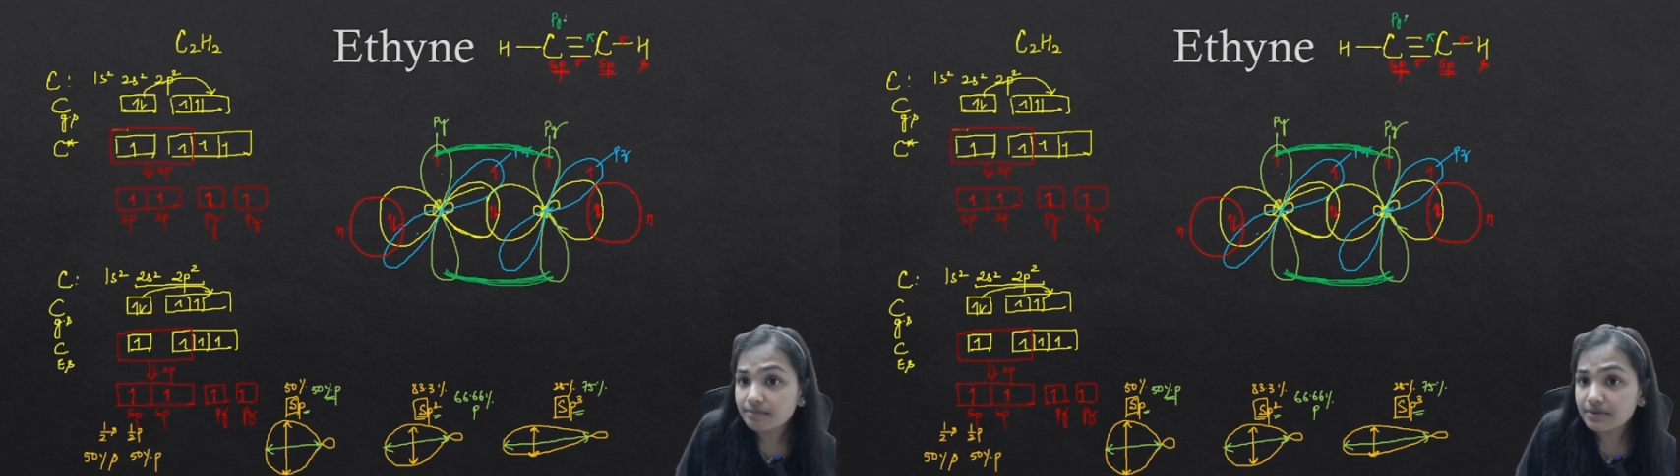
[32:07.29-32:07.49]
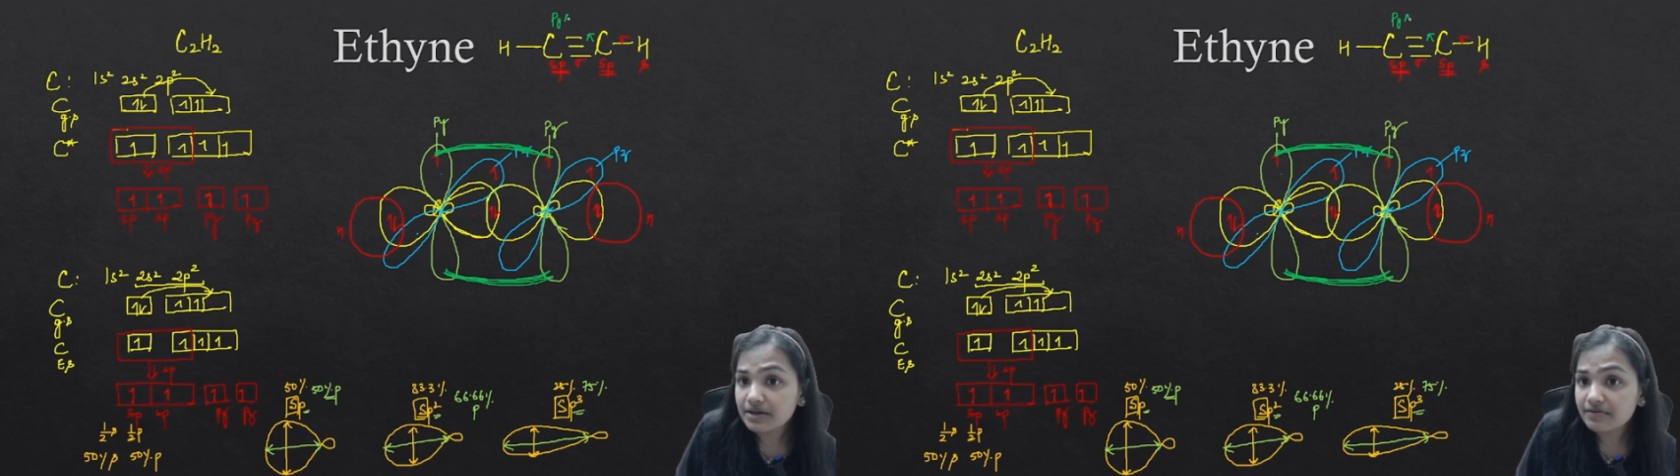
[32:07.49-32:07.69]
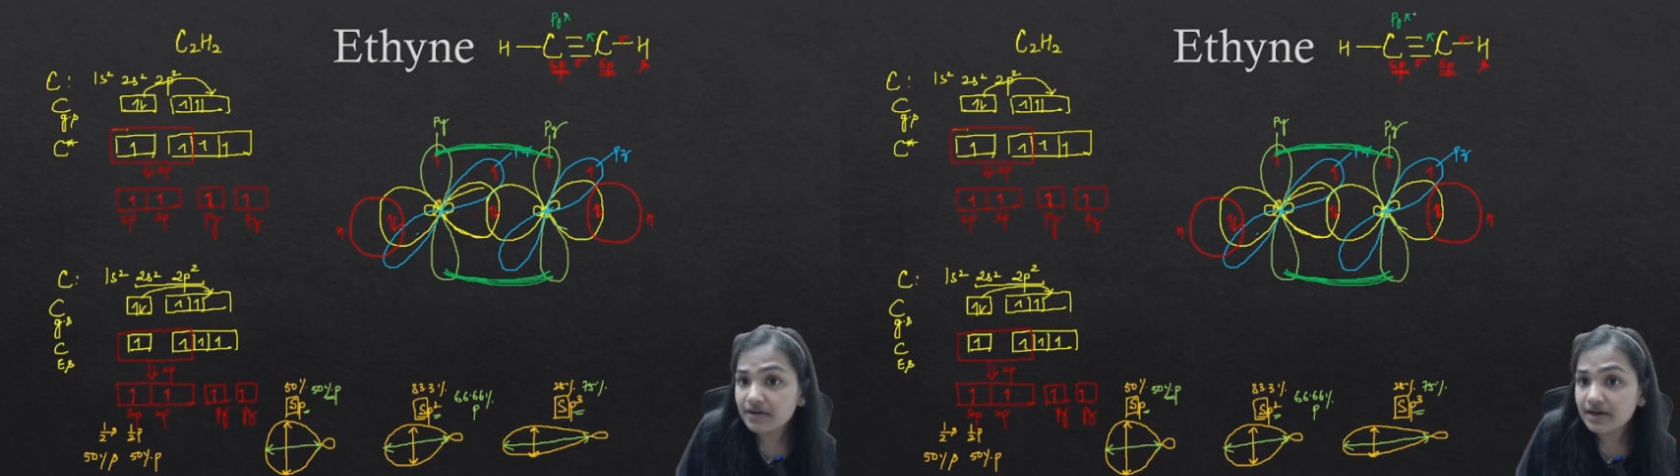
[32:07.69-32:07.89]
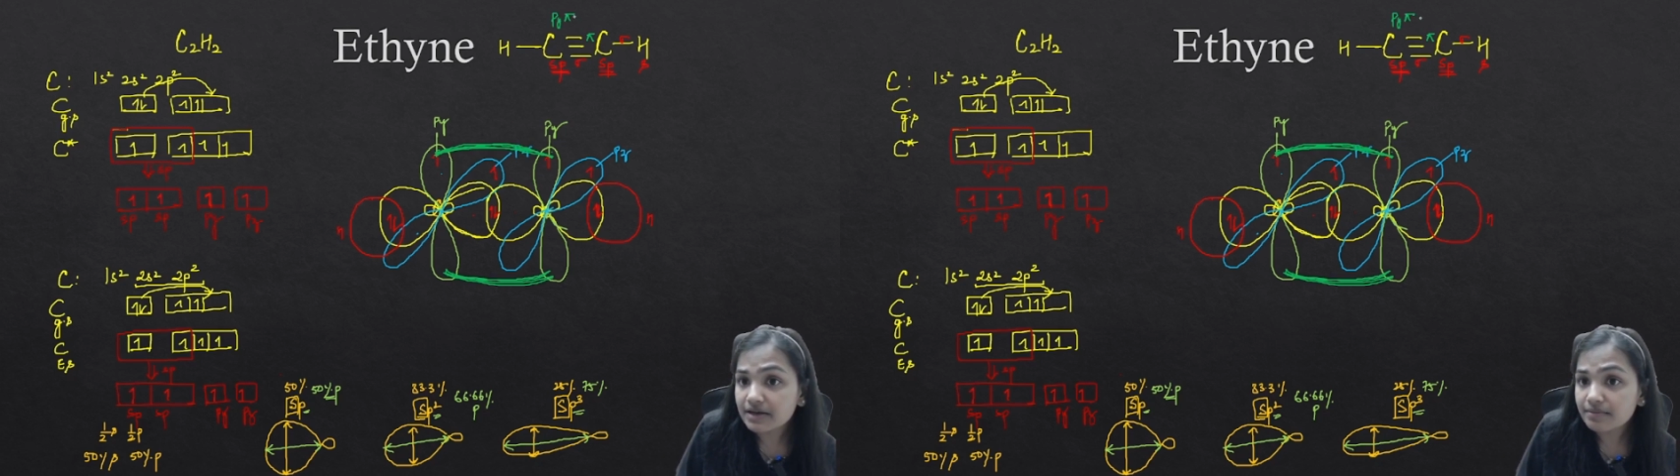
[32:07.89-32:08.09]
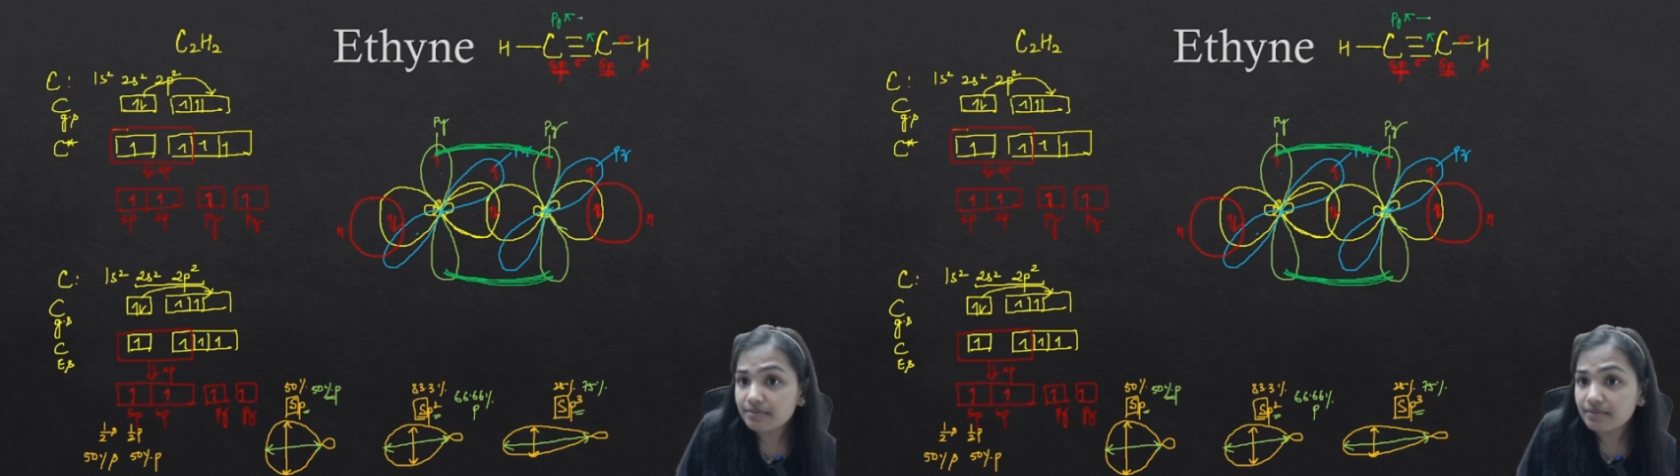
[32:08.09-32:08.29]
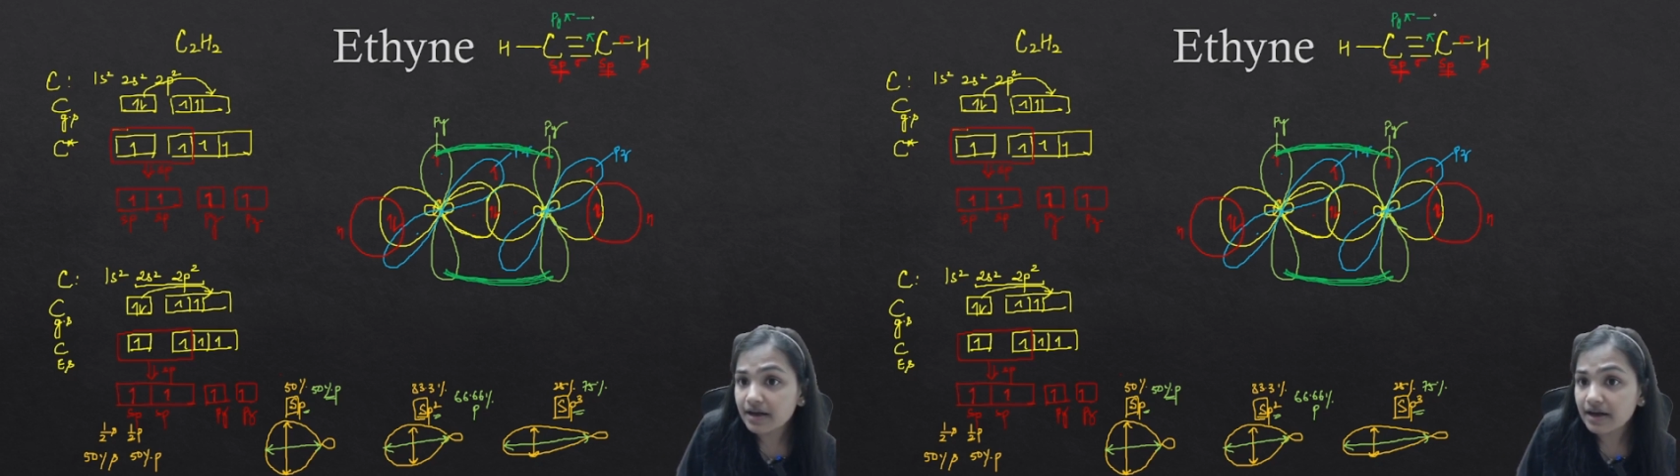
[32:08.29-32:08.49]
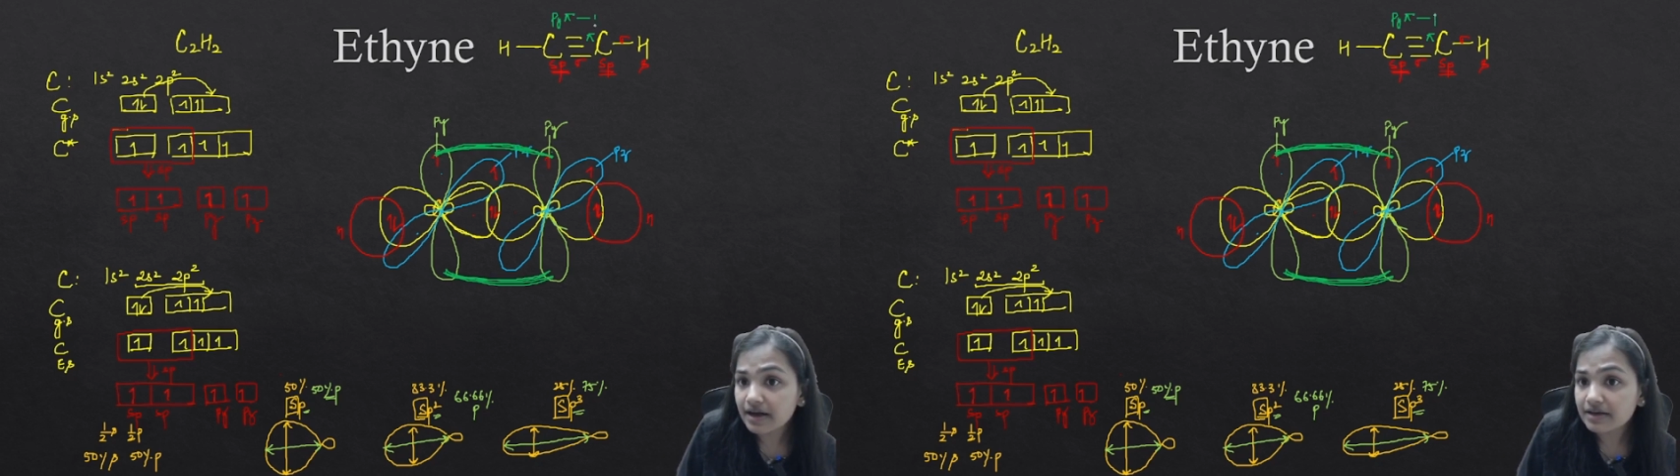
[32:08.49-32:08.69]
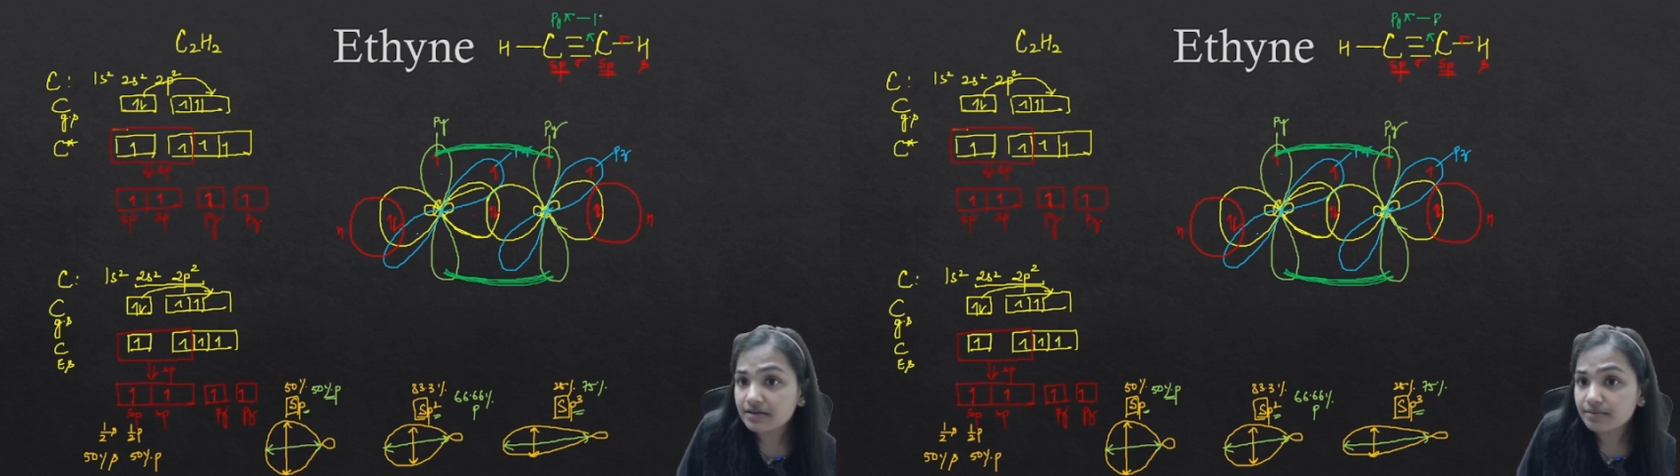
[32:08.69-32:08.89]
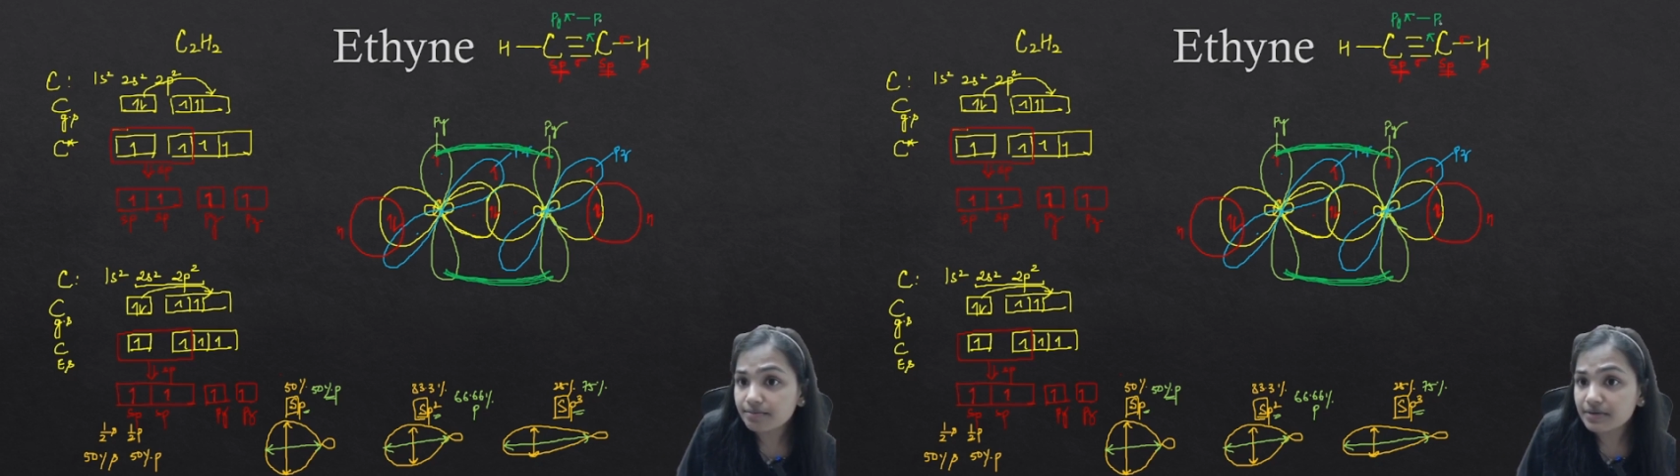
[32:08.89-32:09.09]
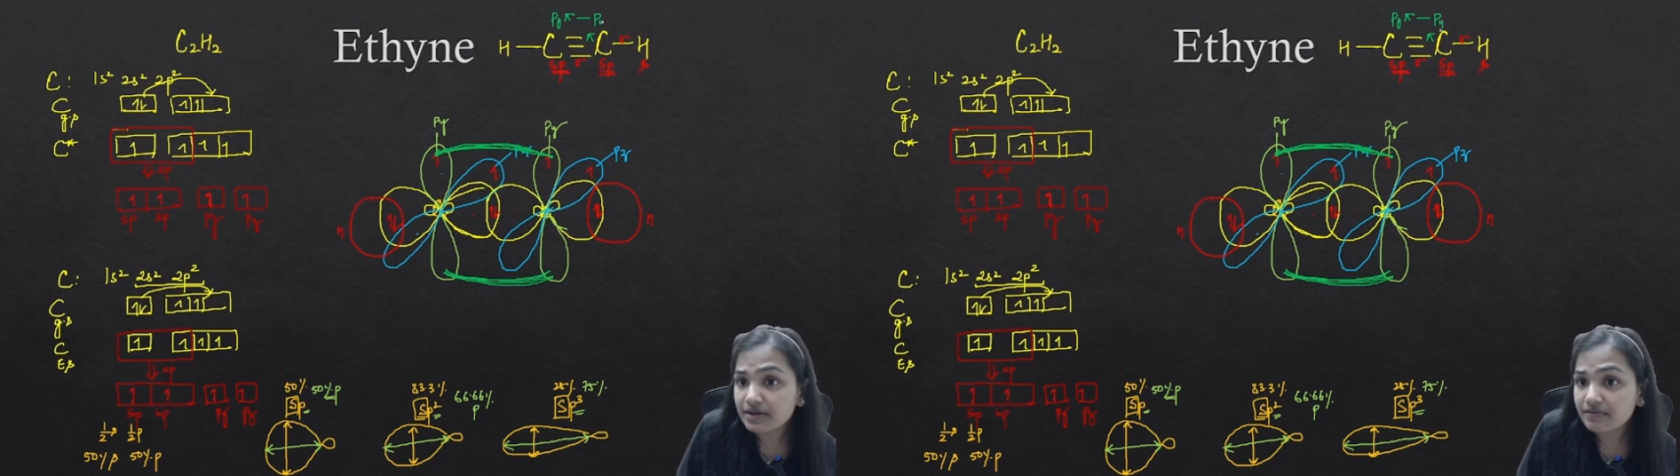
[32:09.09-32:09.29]
and
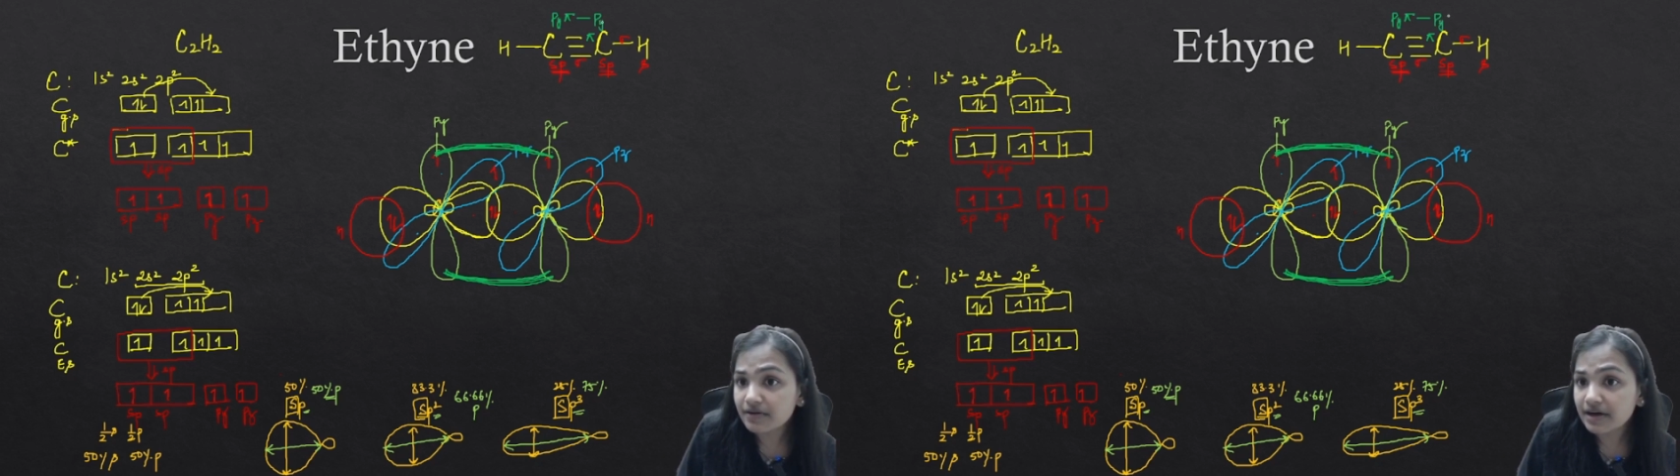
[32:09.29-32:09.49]
py